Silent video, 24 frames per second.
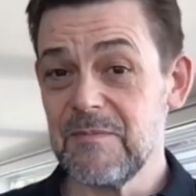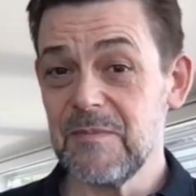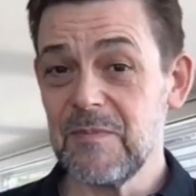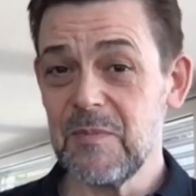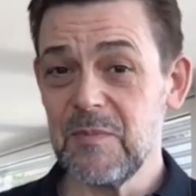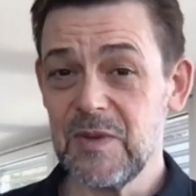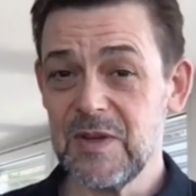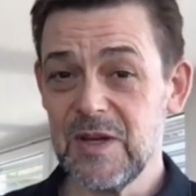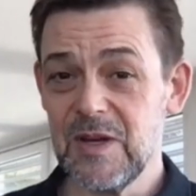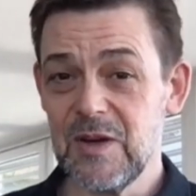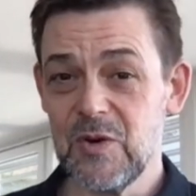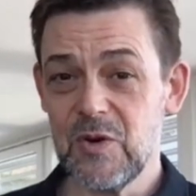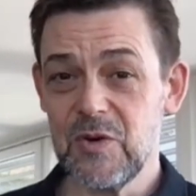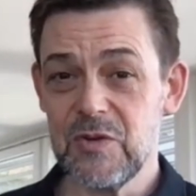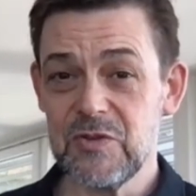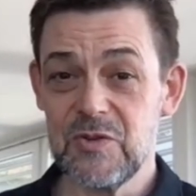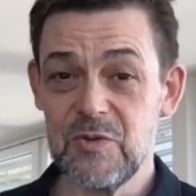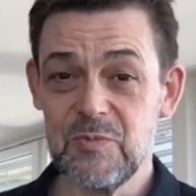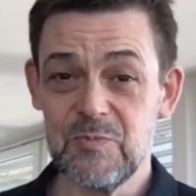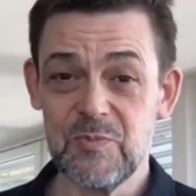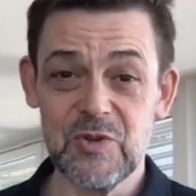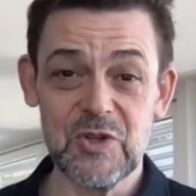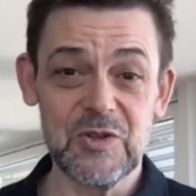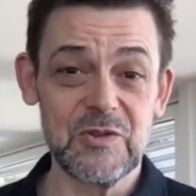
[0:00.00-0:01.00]
We can also
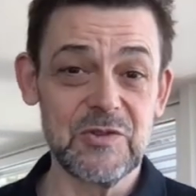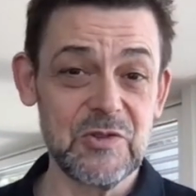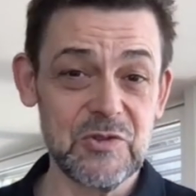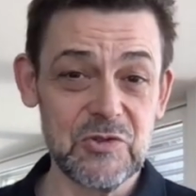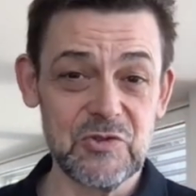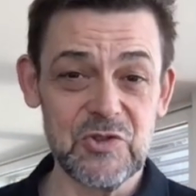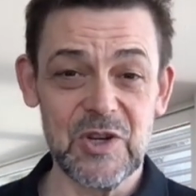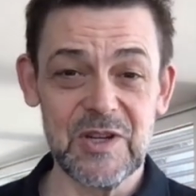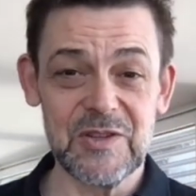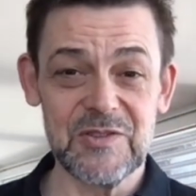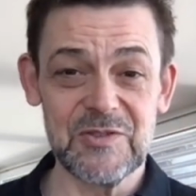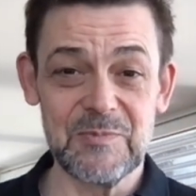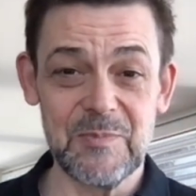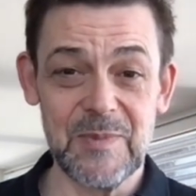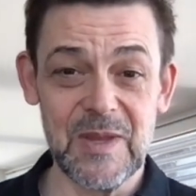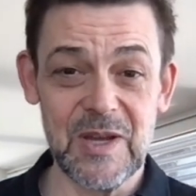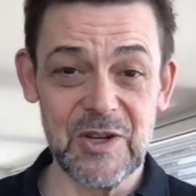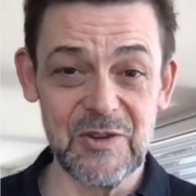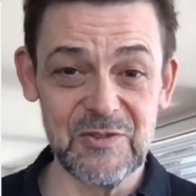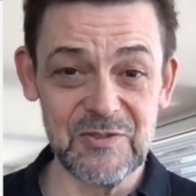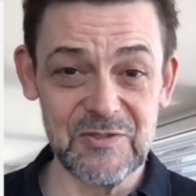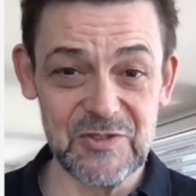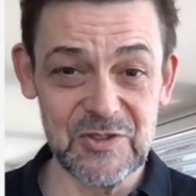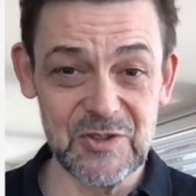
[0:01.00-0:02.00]
print the
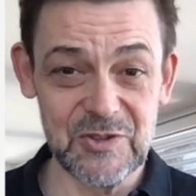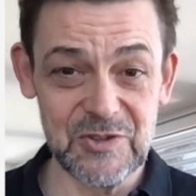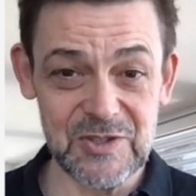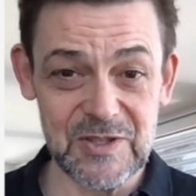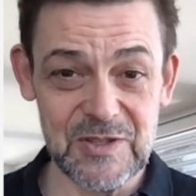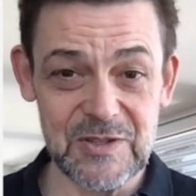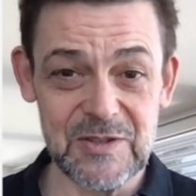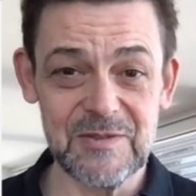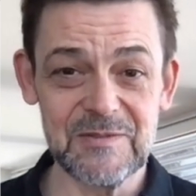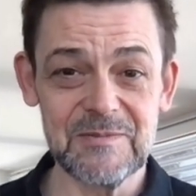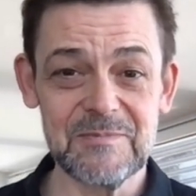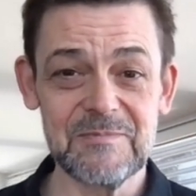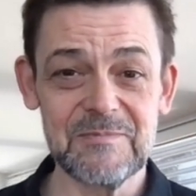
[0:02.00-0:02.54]
transpiled circuit.